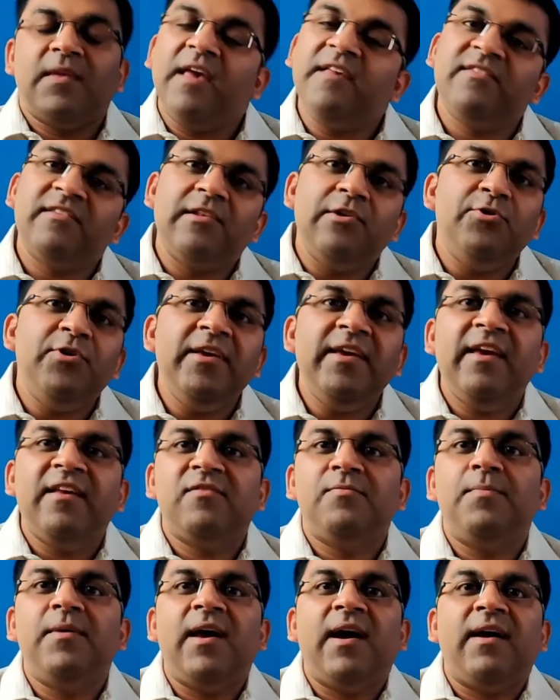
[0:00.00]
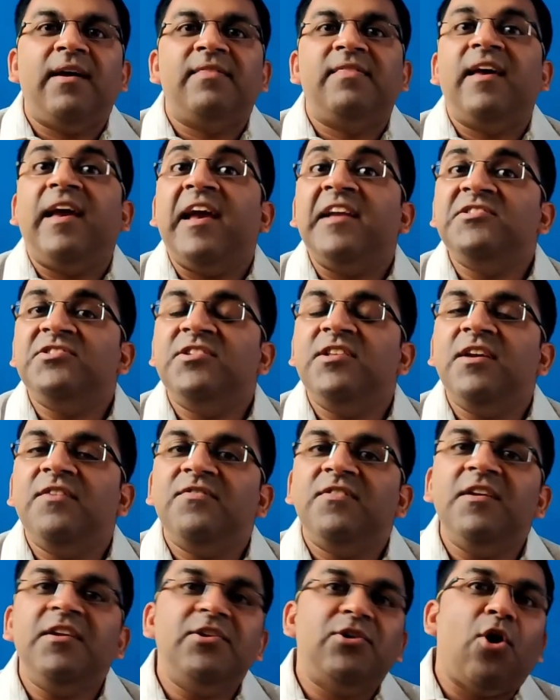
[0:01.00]
Excluding SBI, the
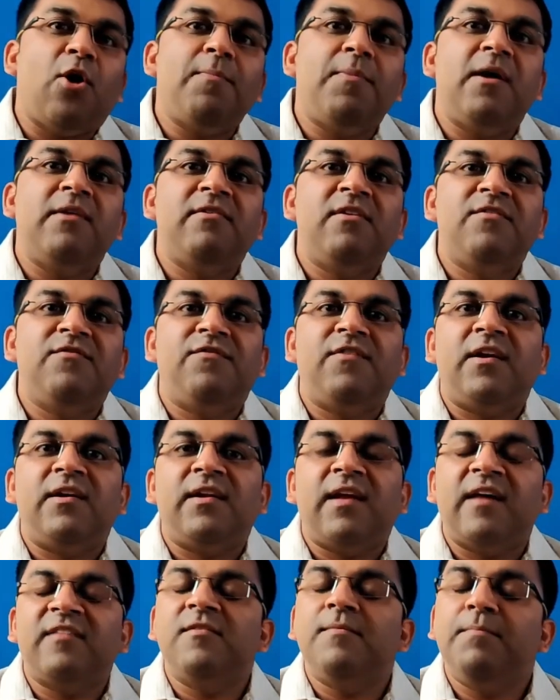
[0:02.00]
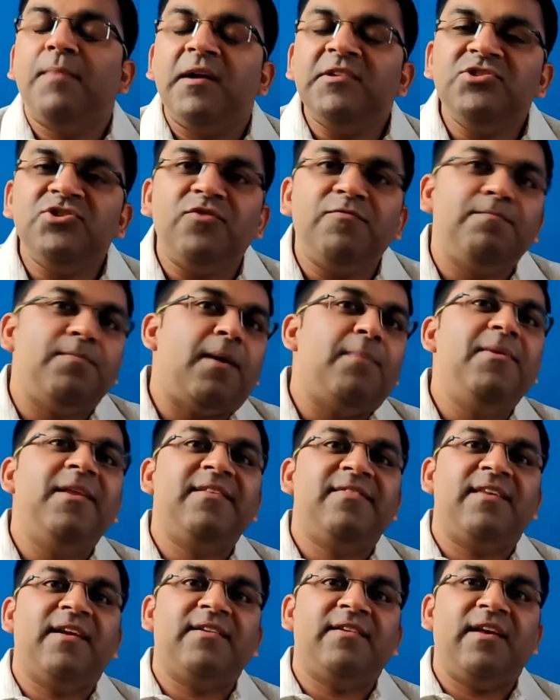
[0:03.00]
HDFC Top 100 Fund has a bunch of
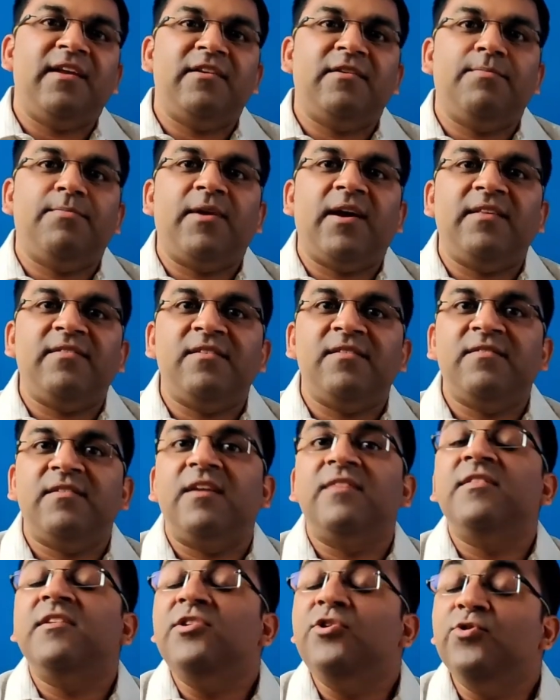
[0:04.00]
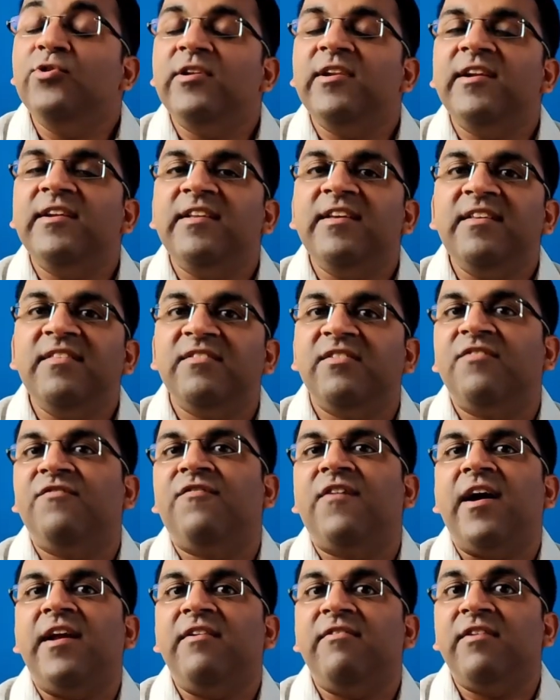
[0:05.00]
public sector enterprises in the utilities,
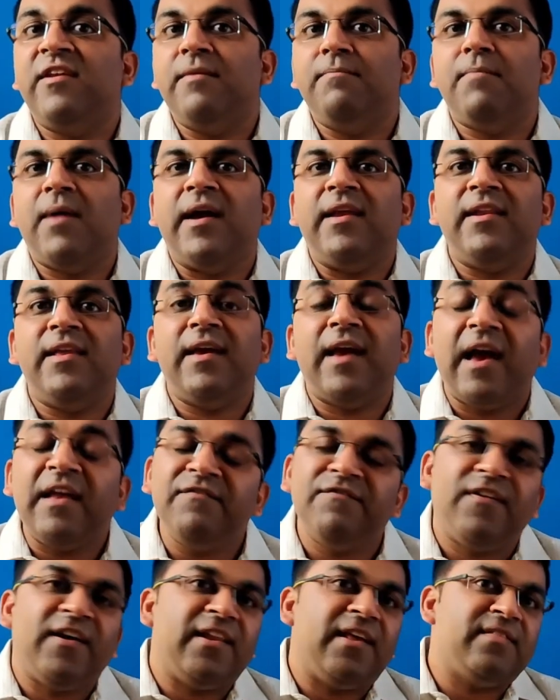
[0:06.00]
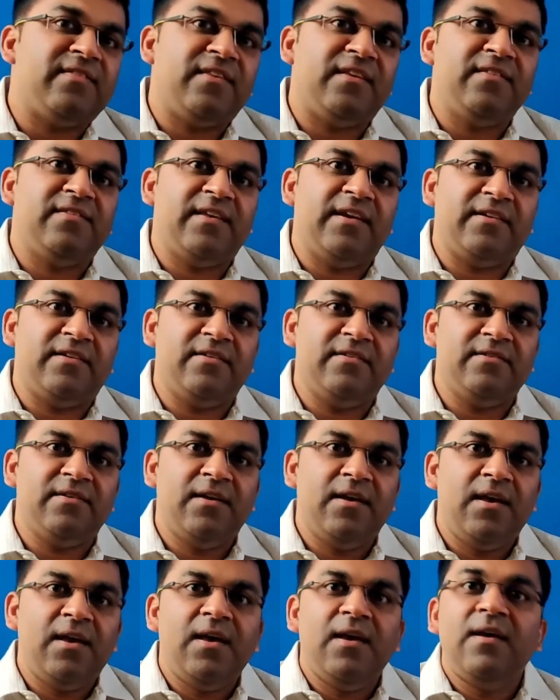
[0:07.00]
refinery, mining, and financing sector.
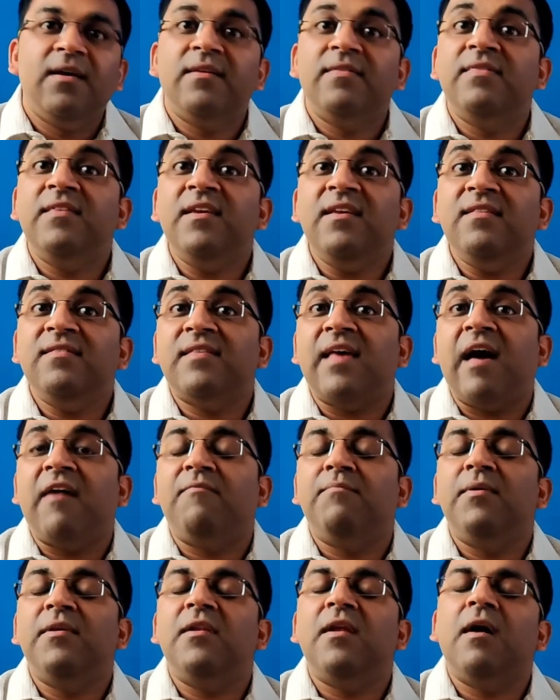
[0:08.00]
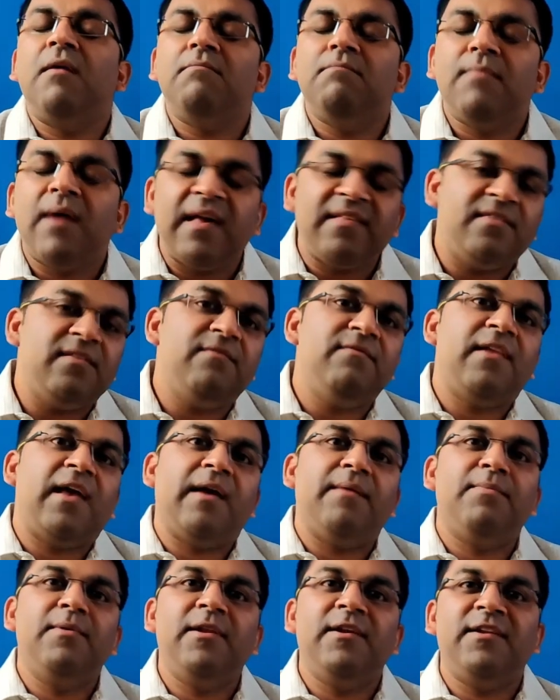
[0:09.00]
These have been a massive
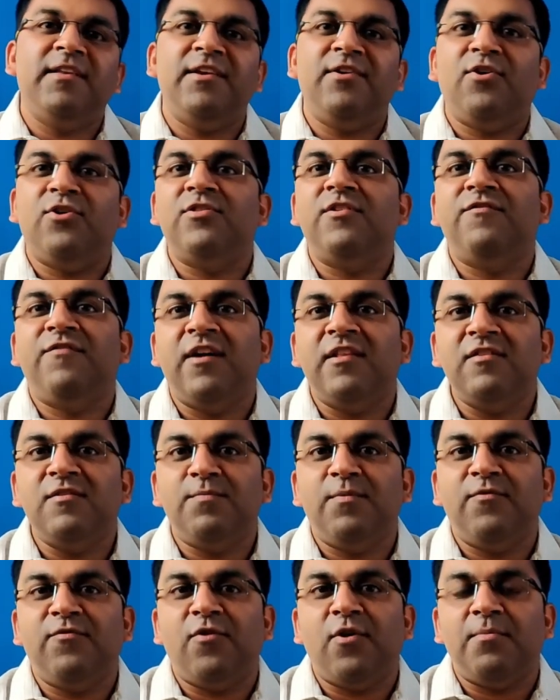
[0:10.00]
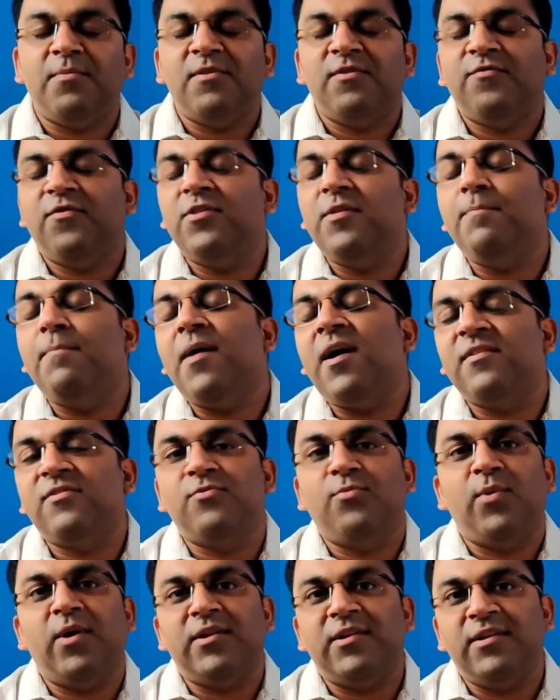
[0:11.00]
liability on the fund's performance for the
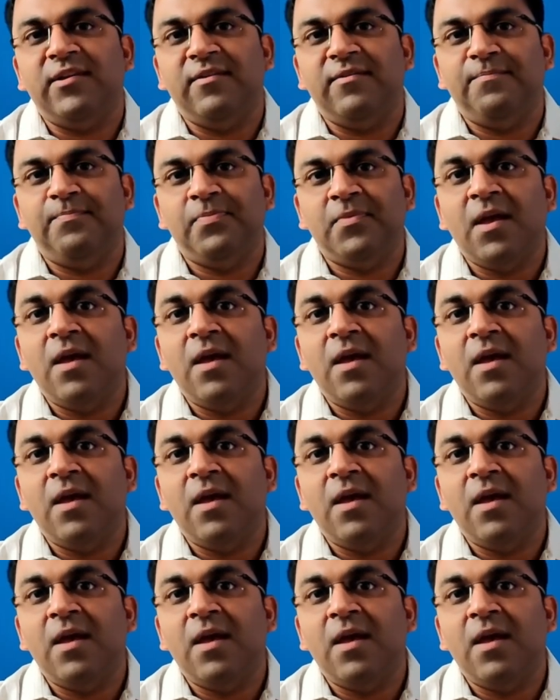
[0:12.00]
past 1 year.